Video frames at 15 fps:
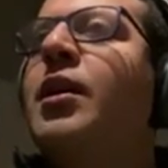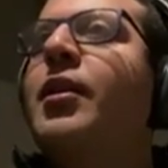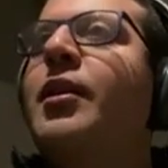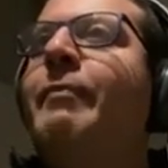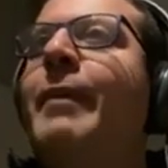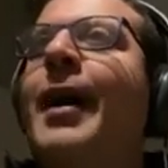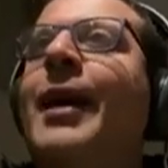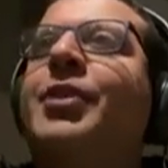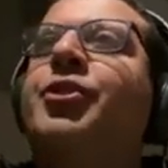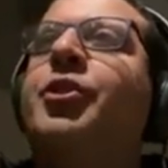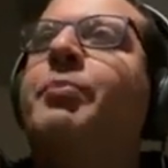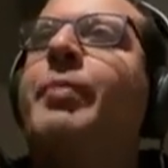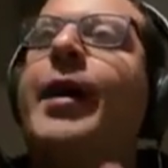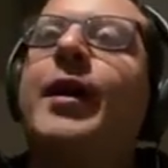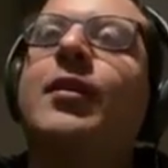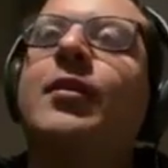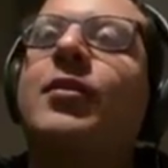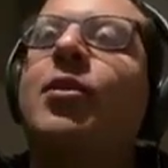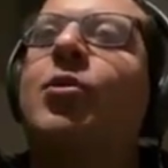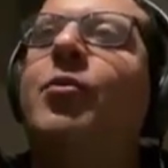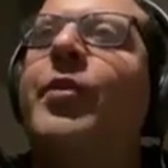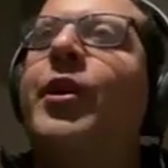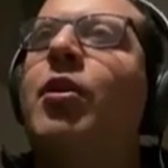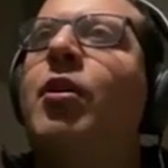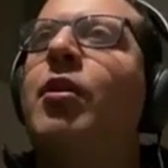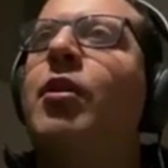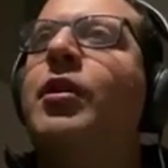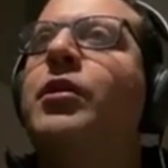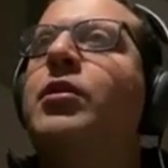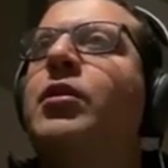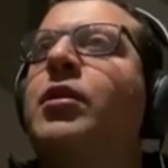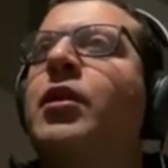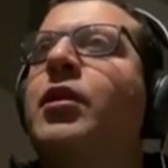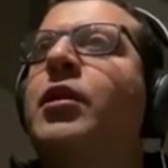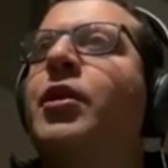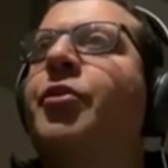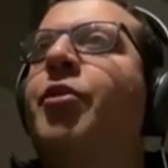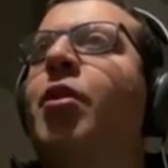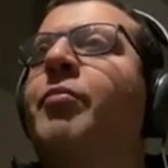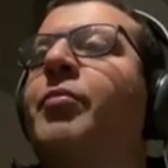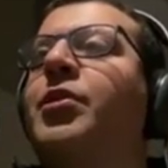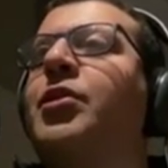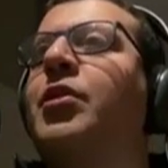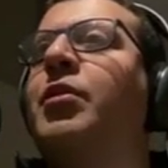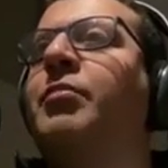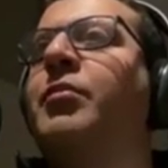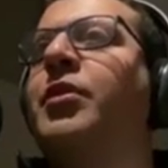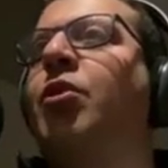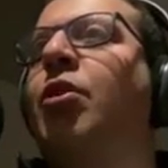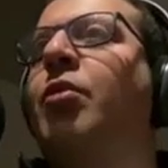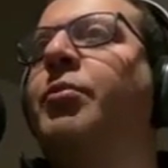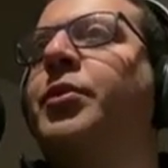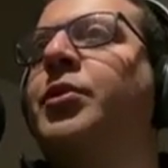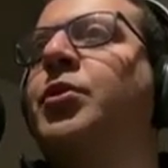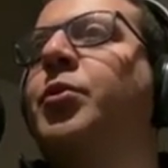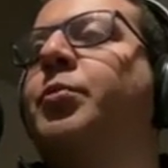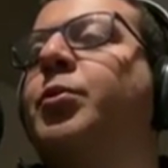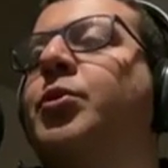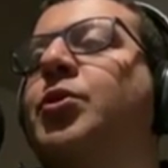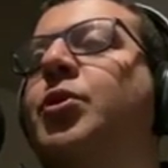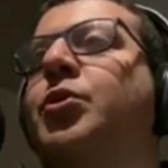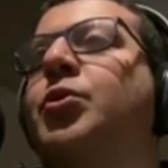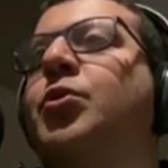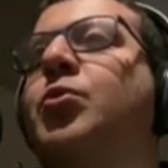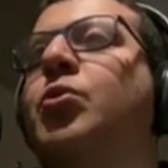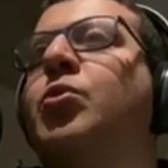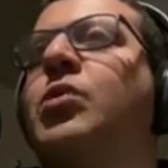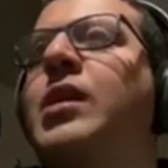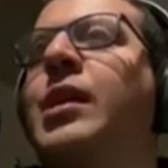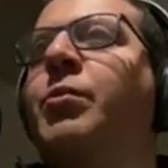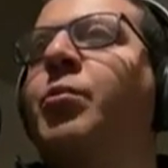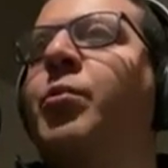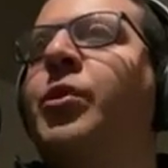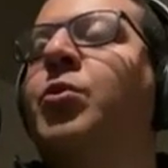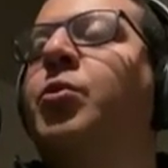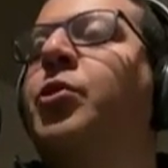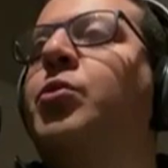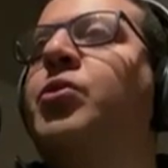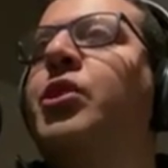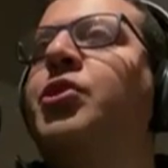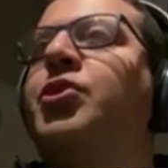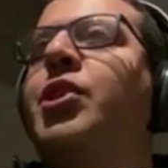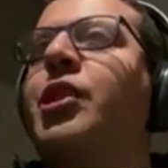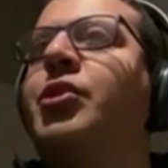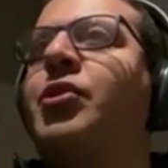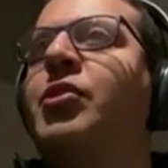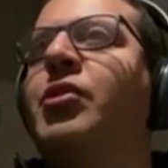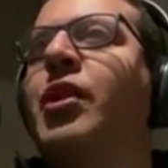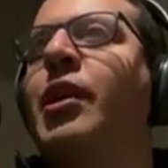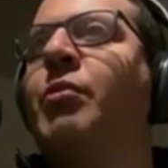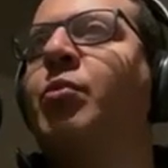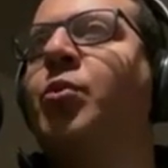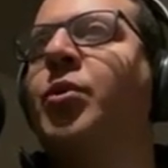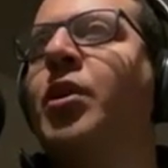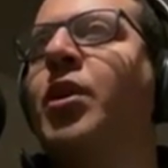the magic pen, or we call it the robot who puts your tooth to sleep. We don't use injections anymore.